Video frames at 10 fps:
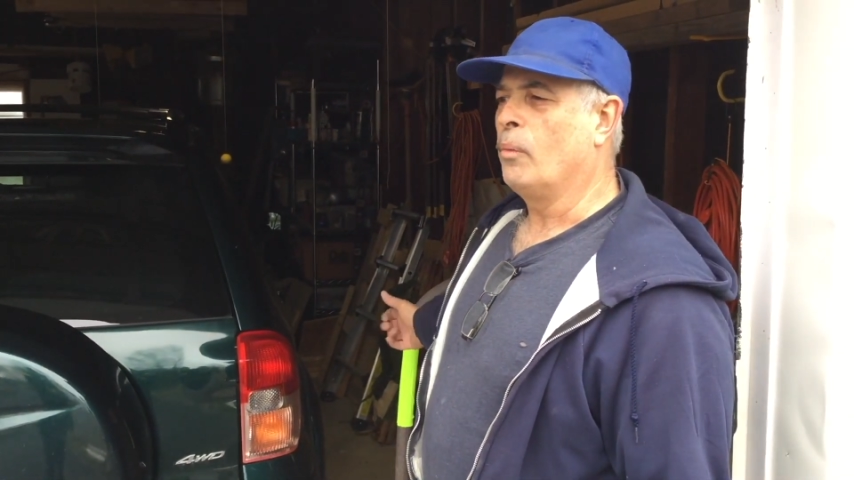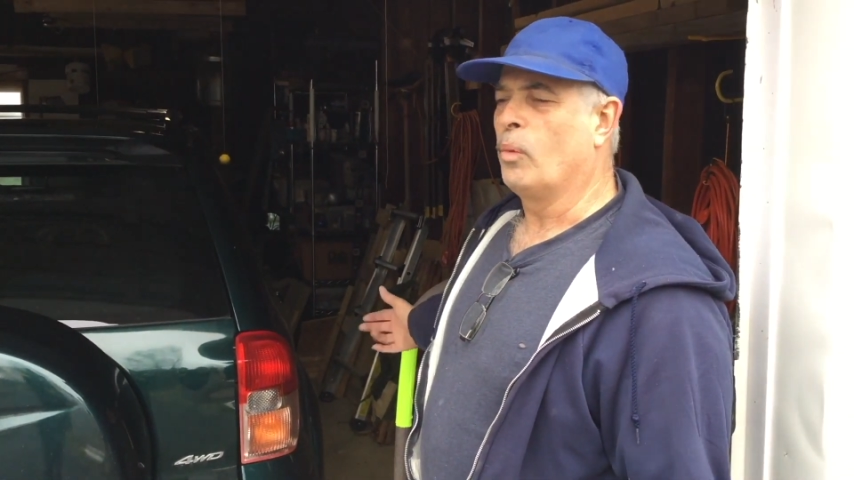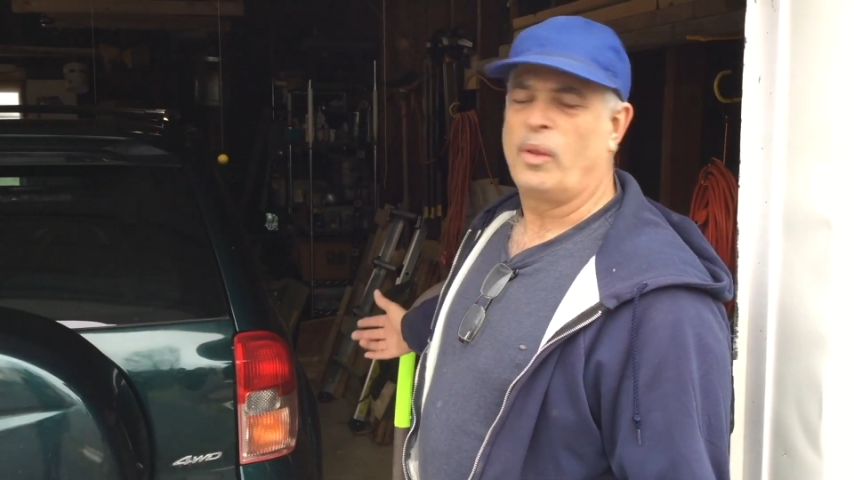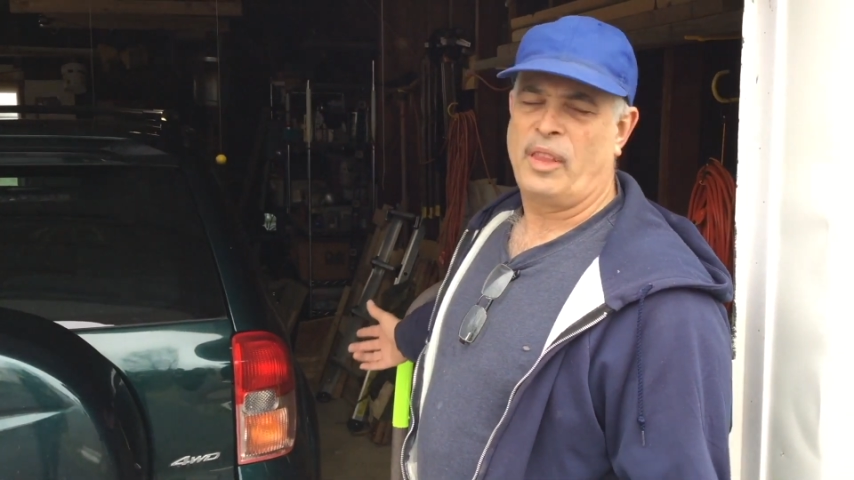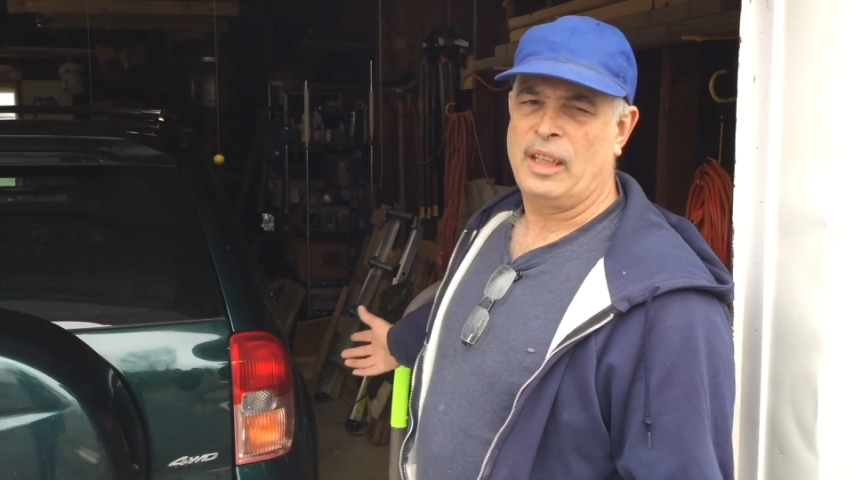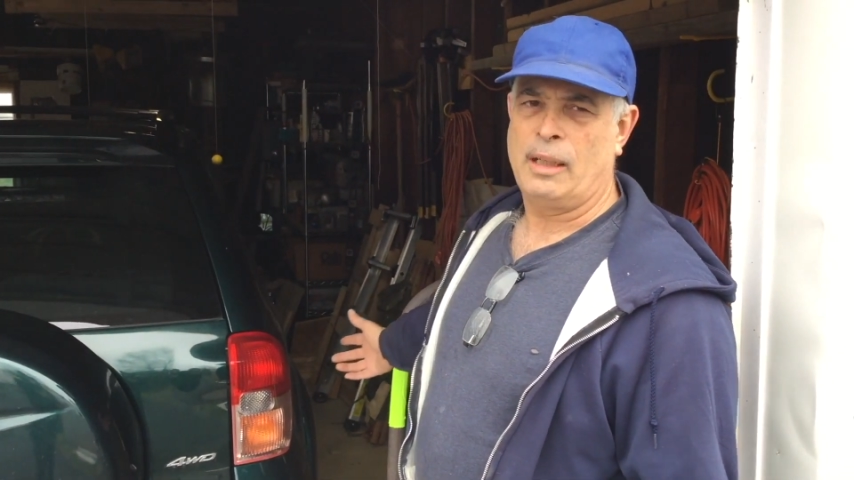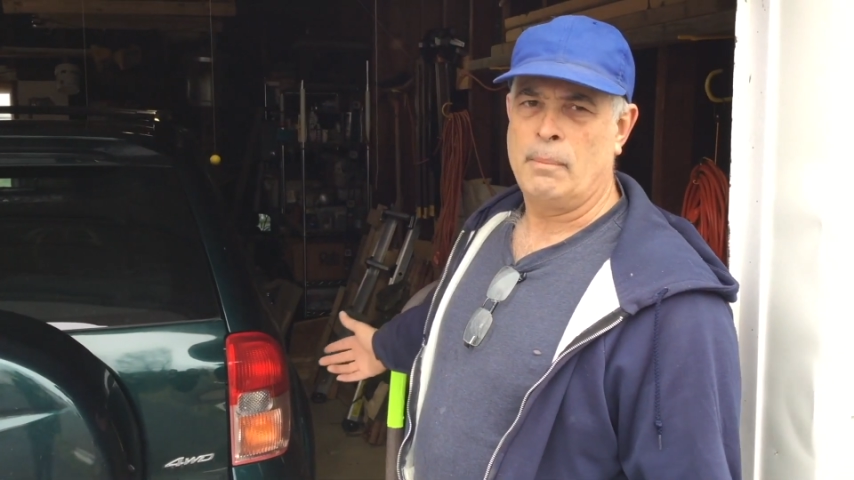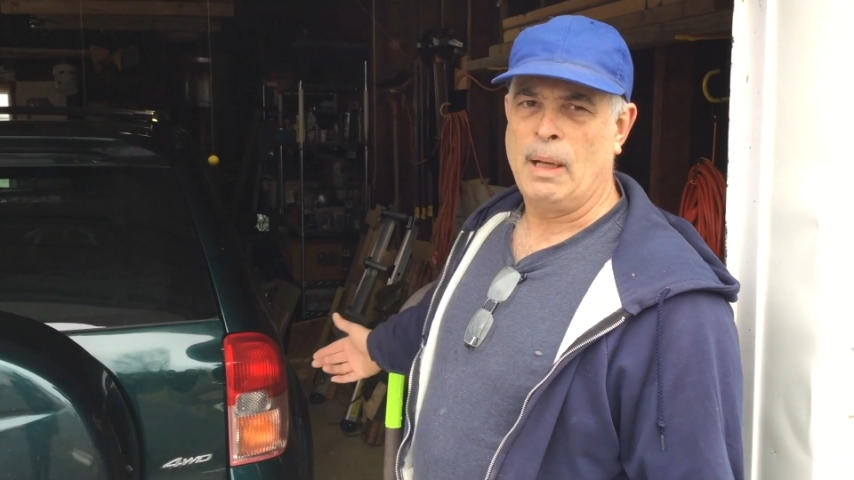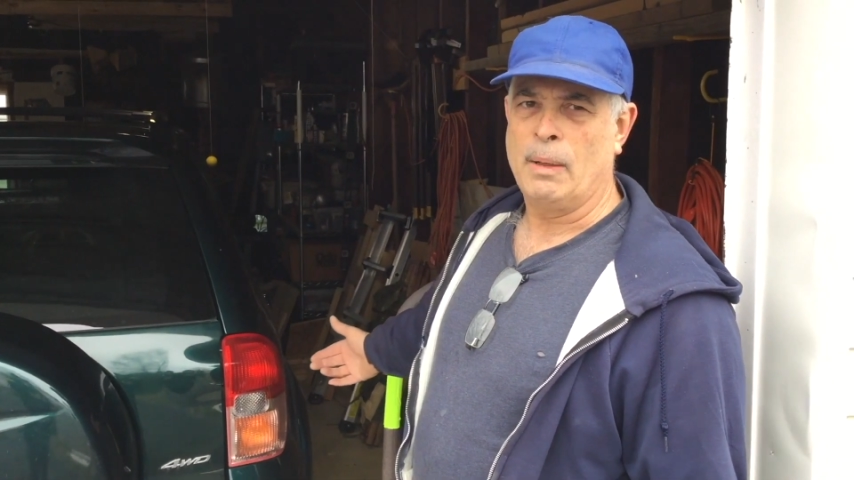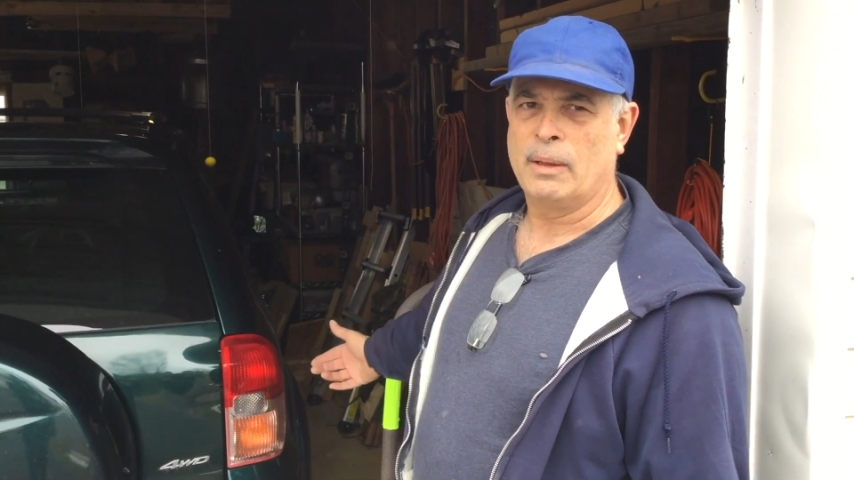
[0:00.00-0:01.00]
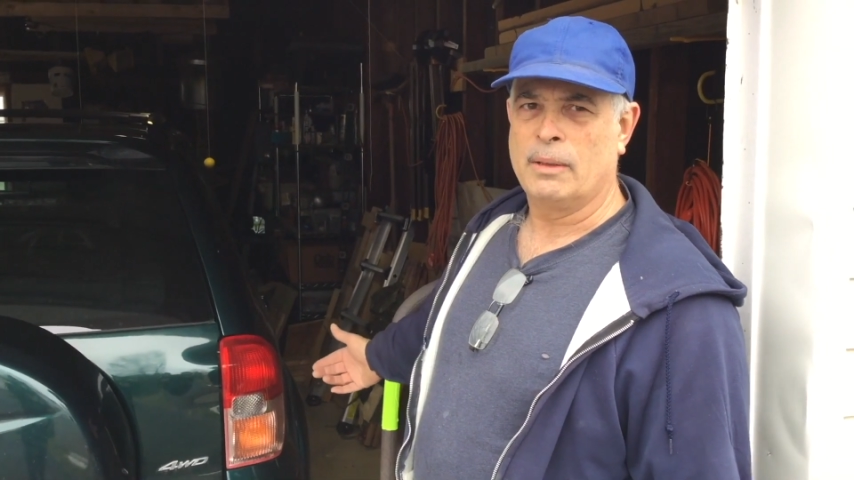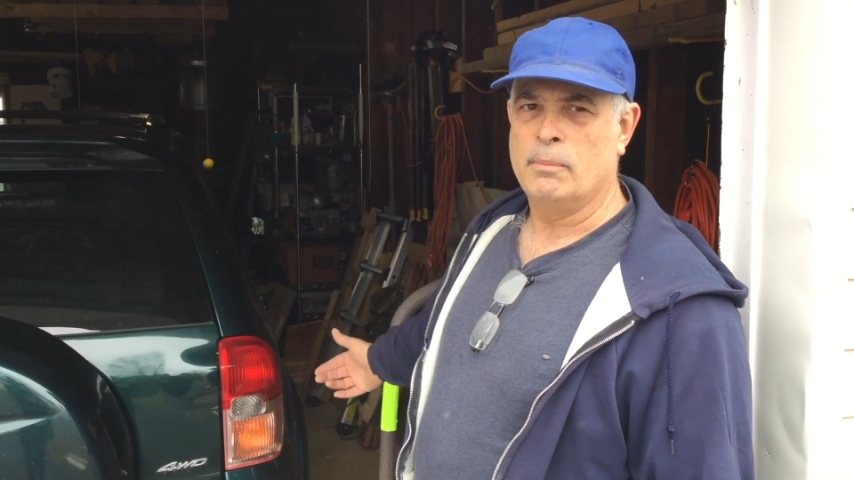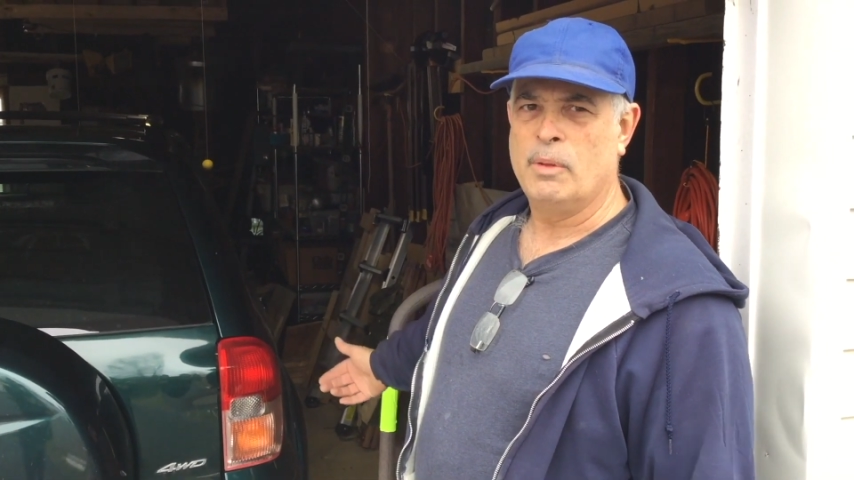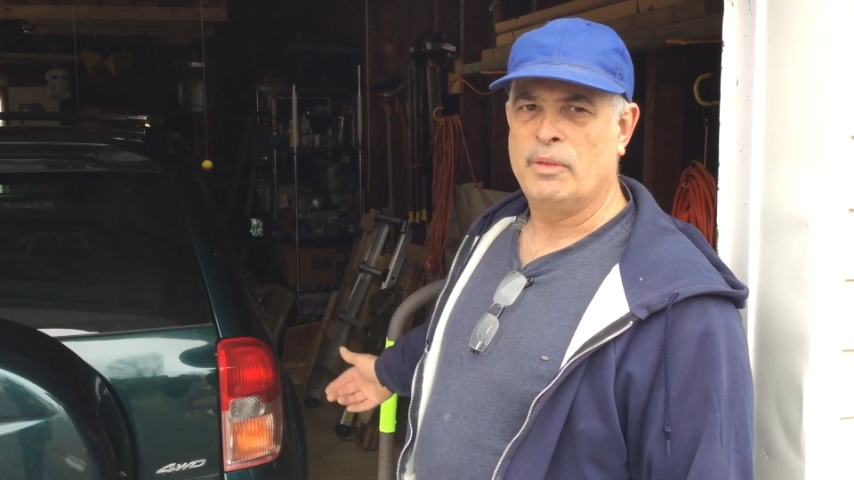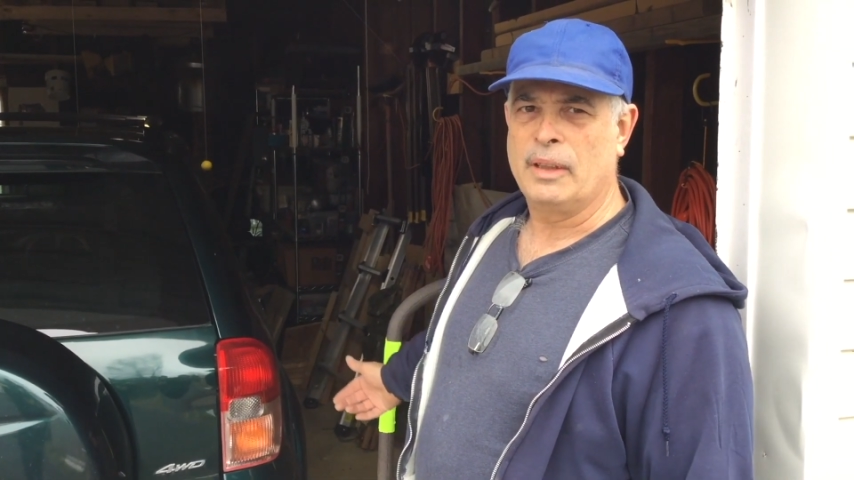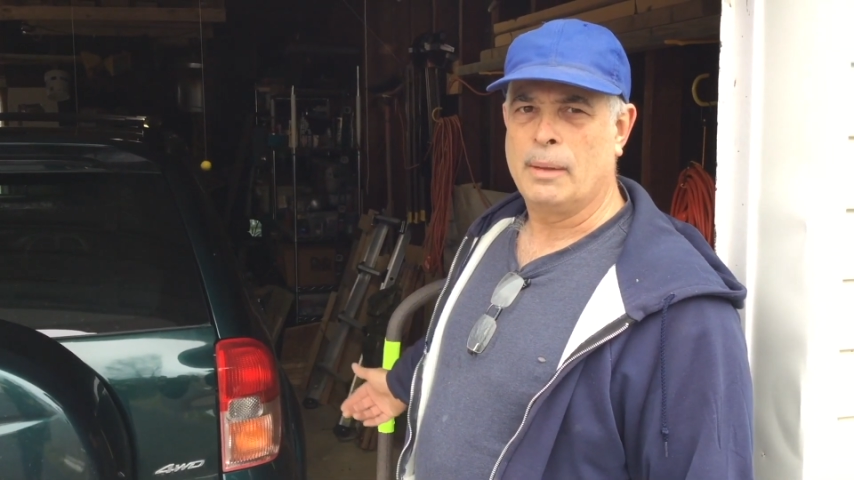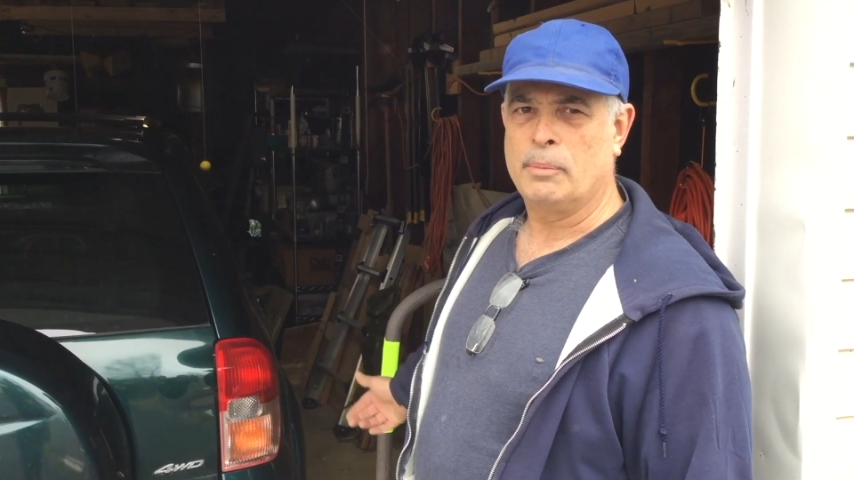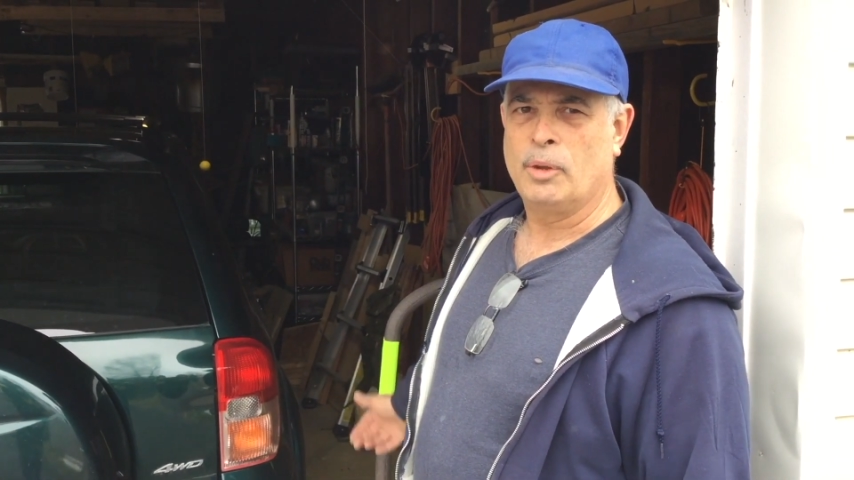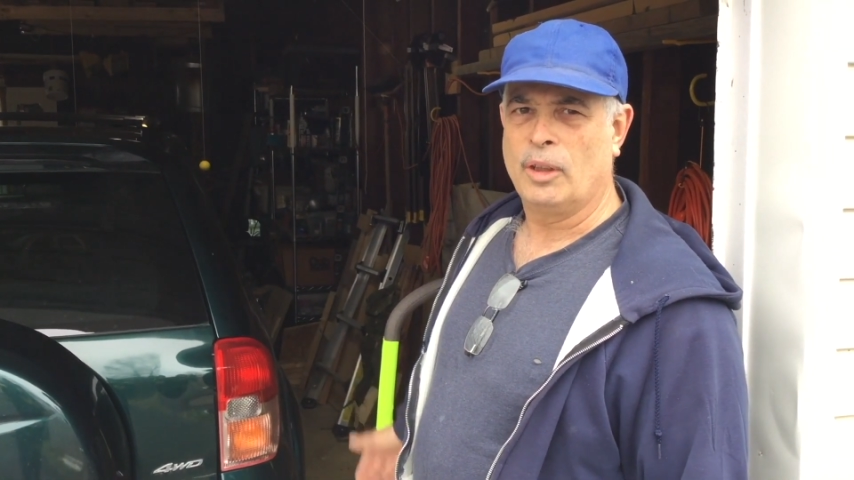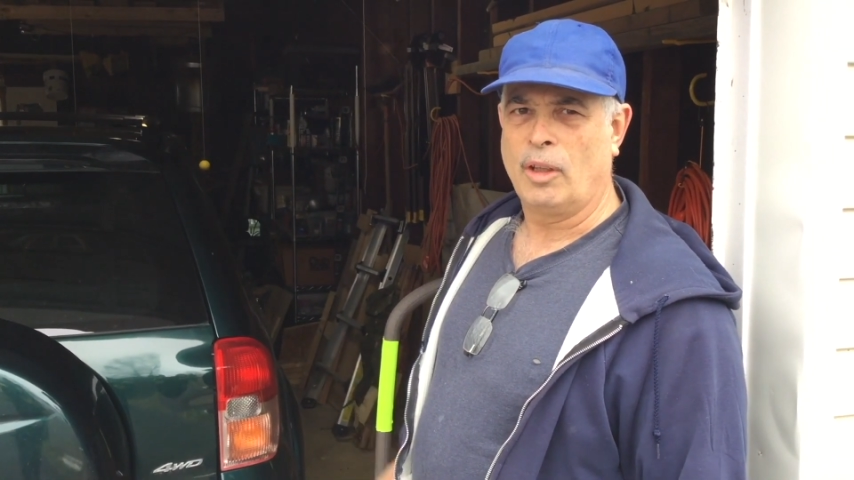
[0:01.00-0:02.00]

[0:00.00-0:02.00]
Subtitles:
We're thinking about moving up to a